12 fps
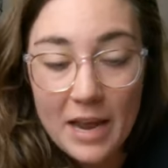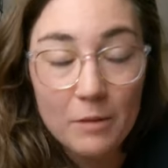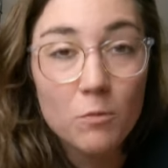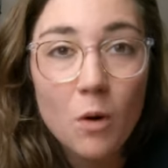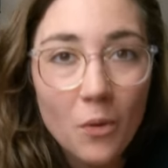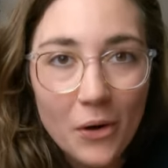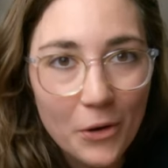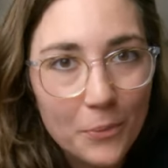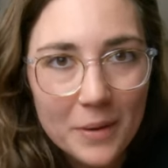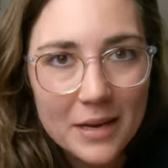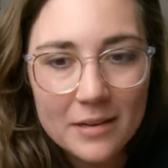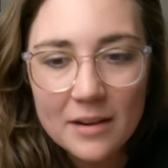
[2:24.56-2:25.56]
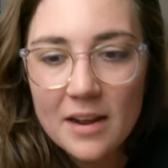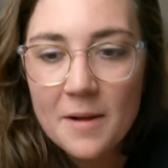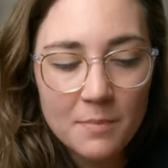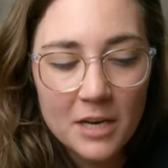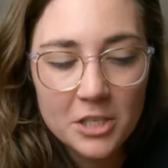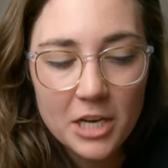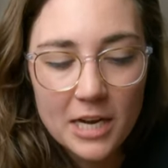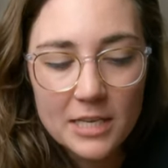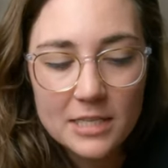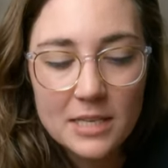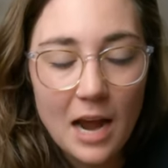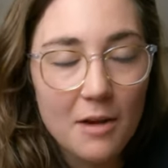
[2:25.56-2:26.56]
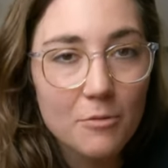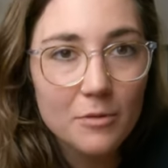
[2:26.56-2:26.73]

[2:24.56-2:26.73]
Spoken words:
it won't open. As much as I